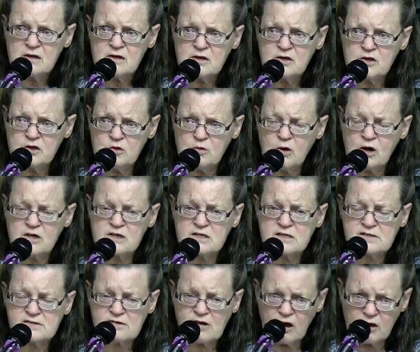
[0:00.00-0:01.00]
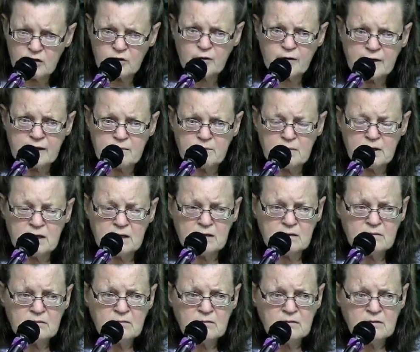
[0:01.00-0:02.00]
you are dishonoring me
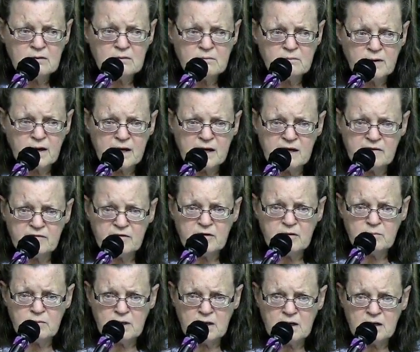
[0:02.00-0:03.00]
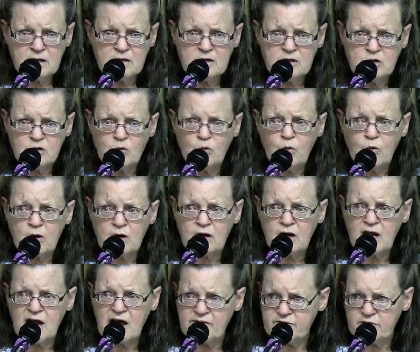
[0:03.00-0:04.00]
by giving me your
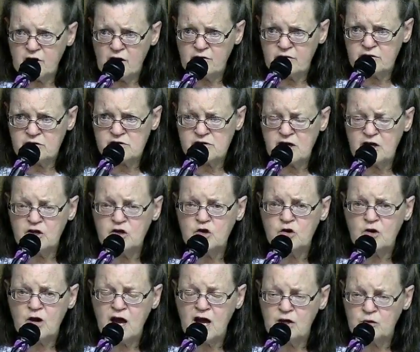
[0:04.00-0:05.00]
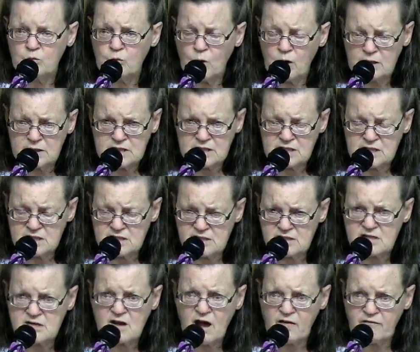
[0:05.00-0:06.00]
leftovers and your unwanted
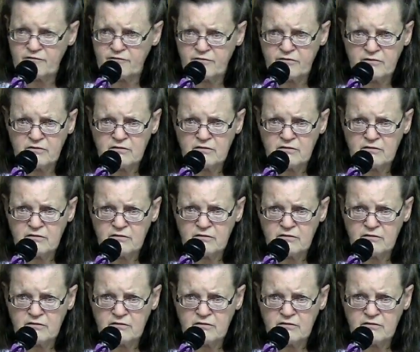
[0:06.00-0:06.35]
stuff